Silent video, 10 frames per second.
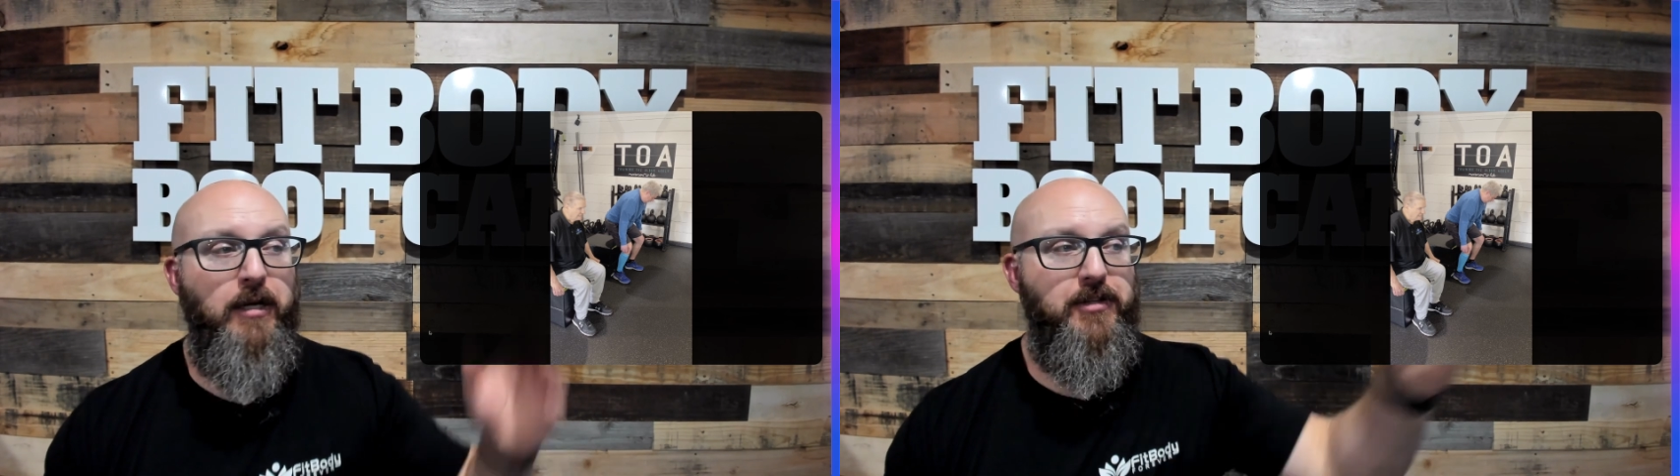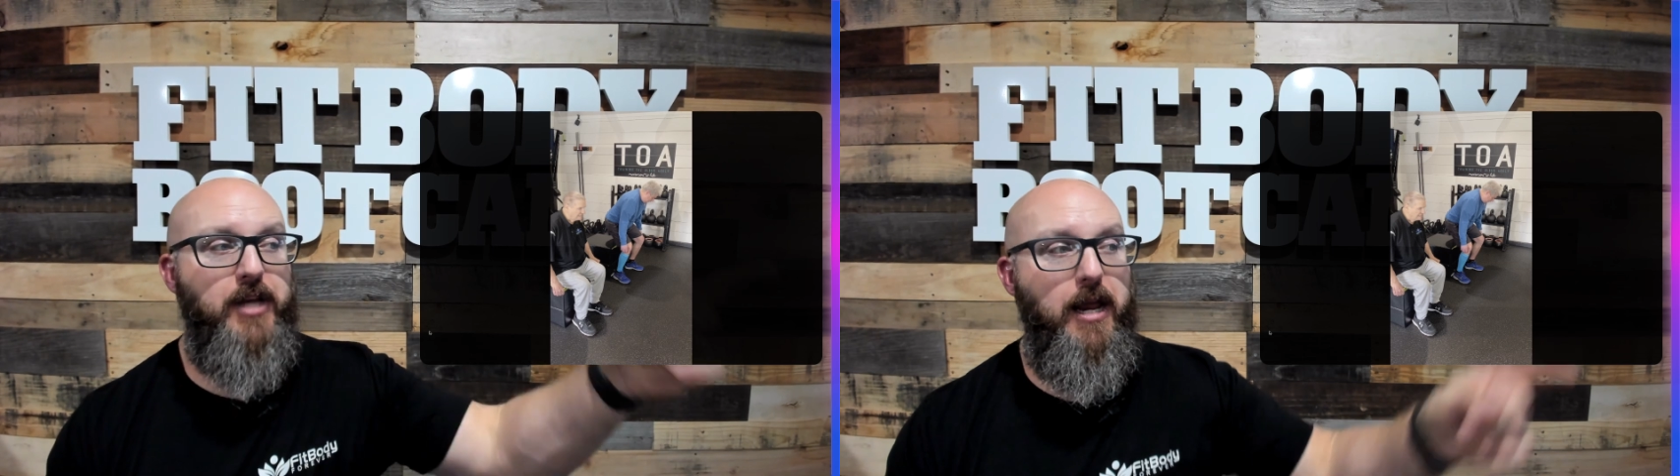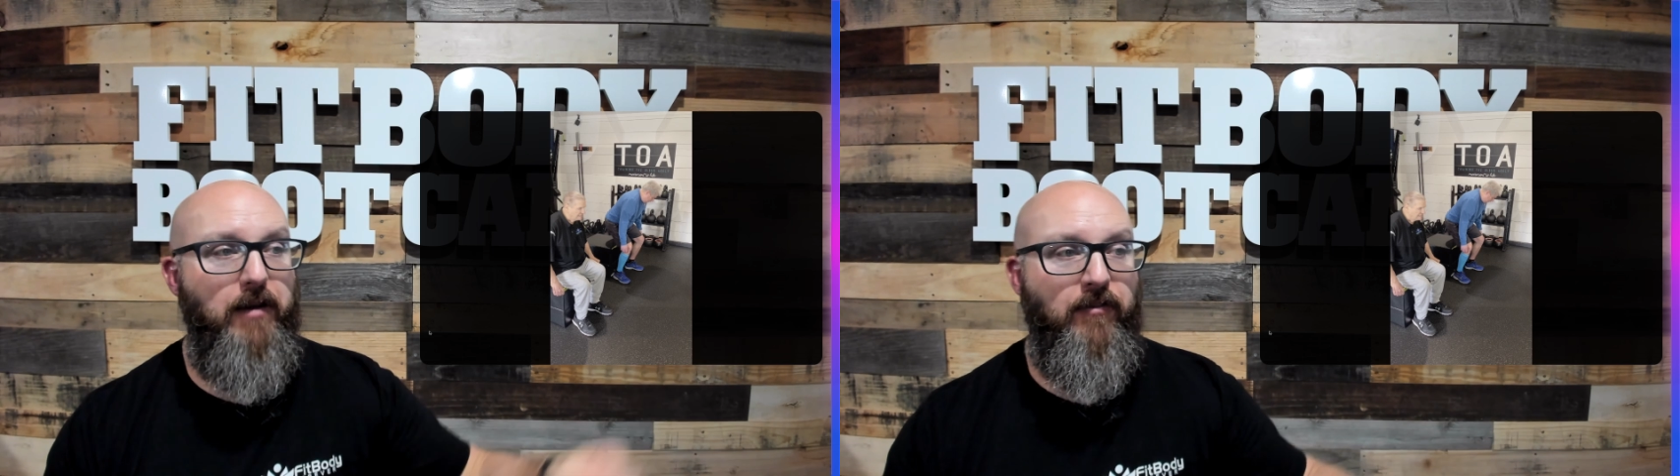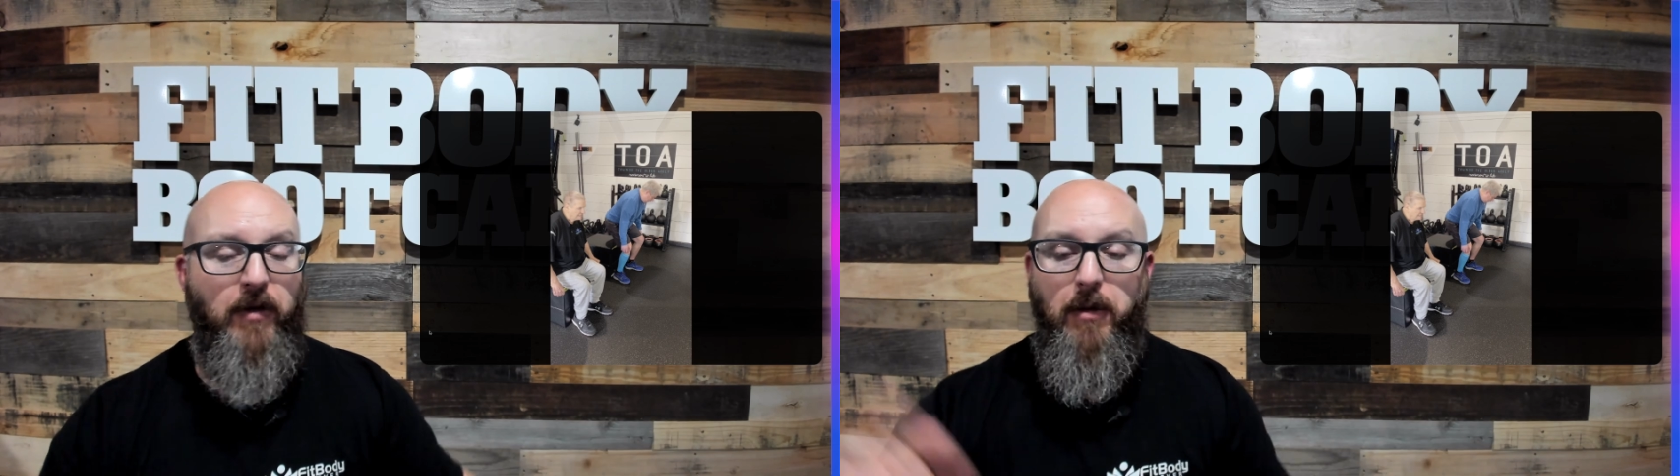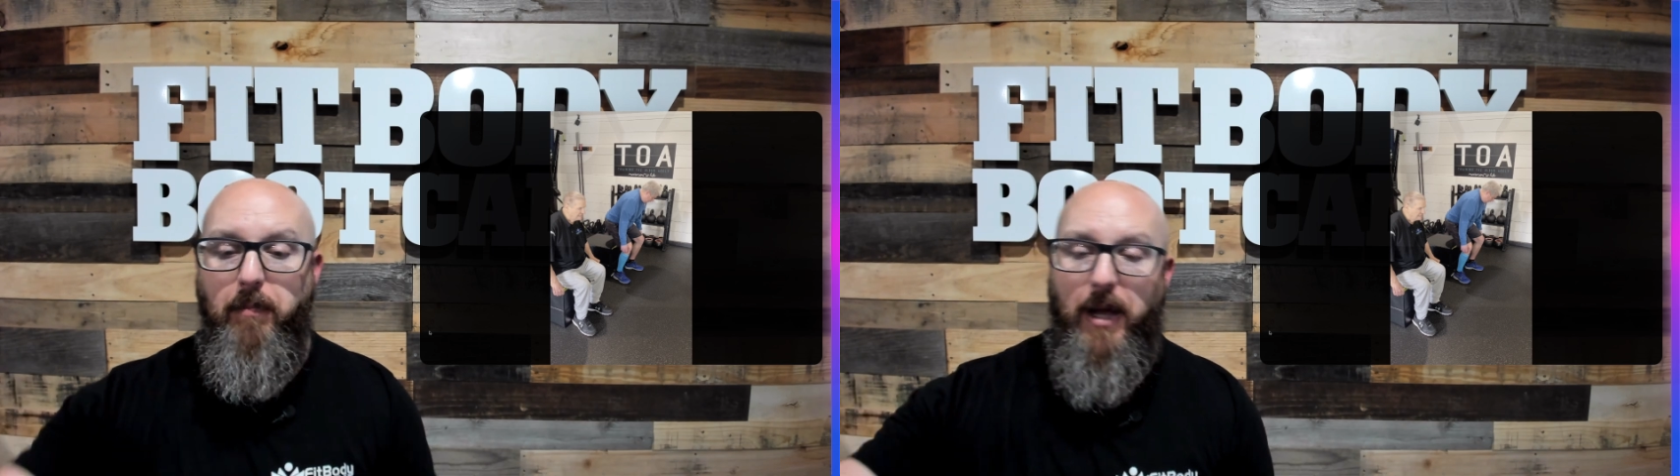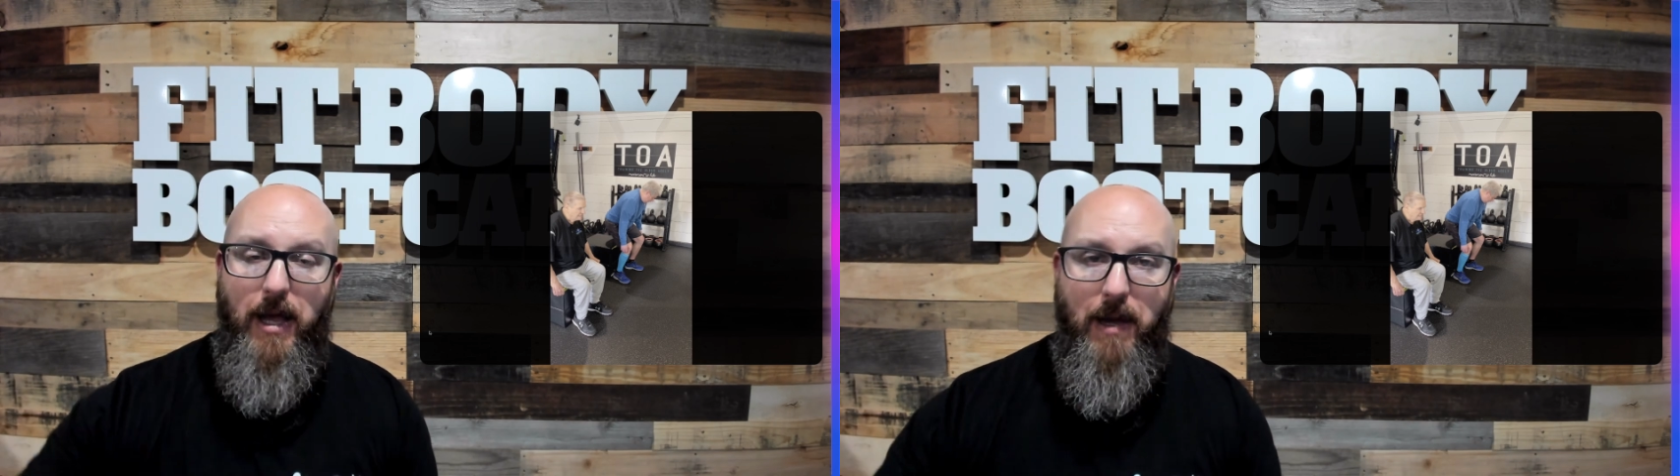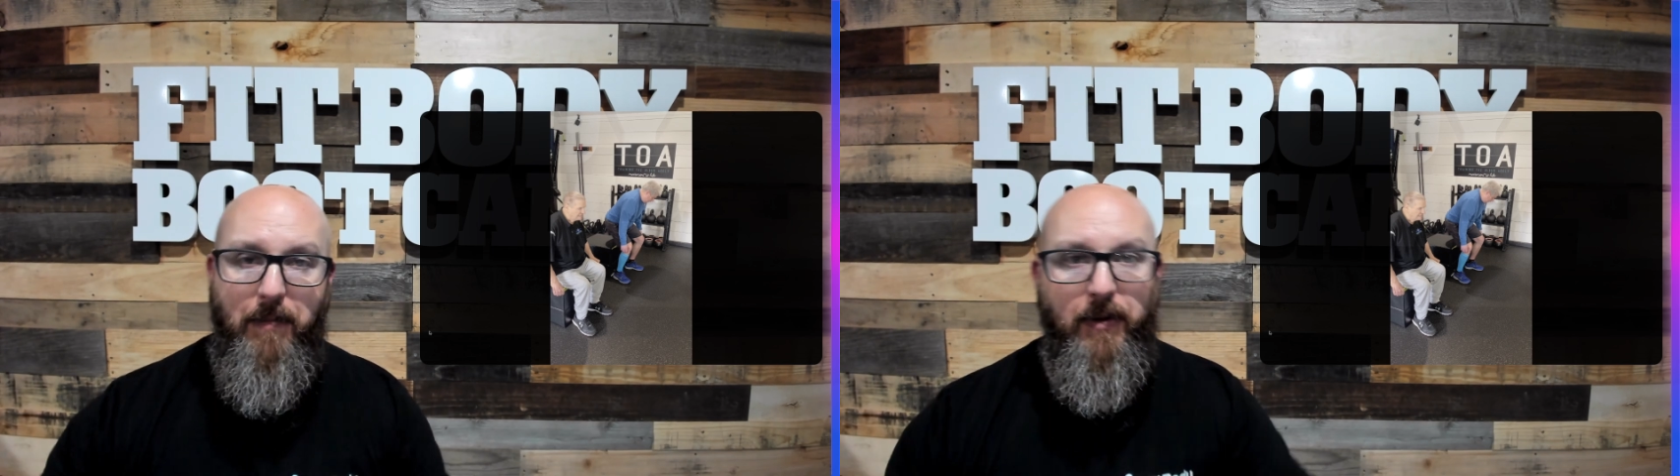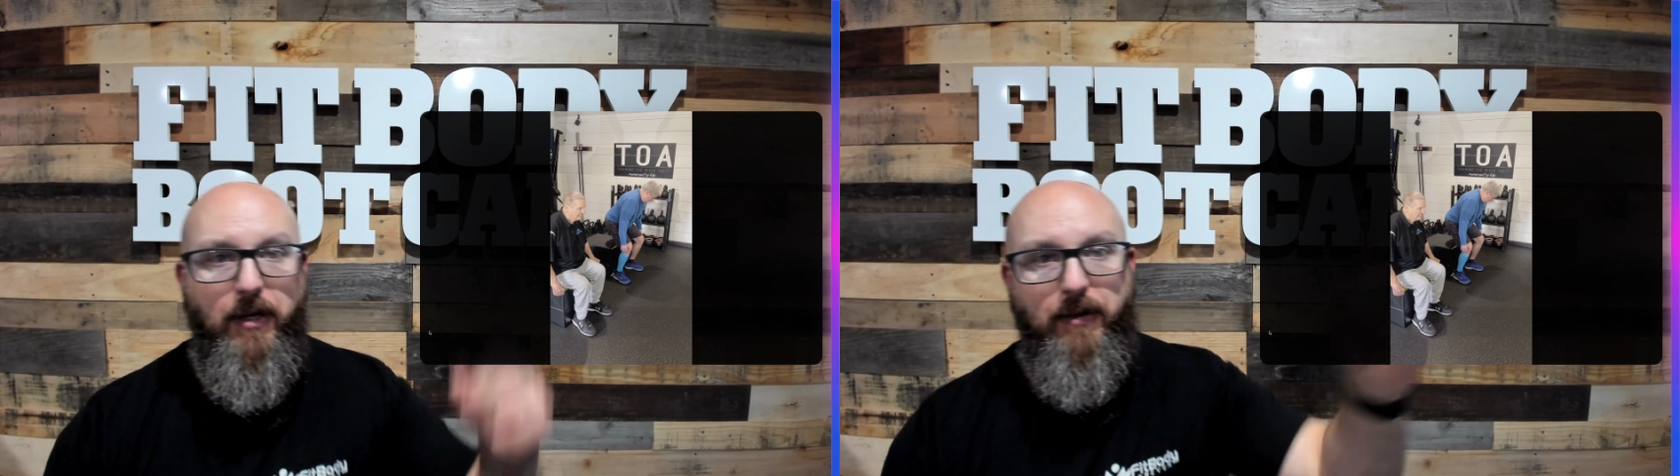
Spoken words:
Steve, Bob,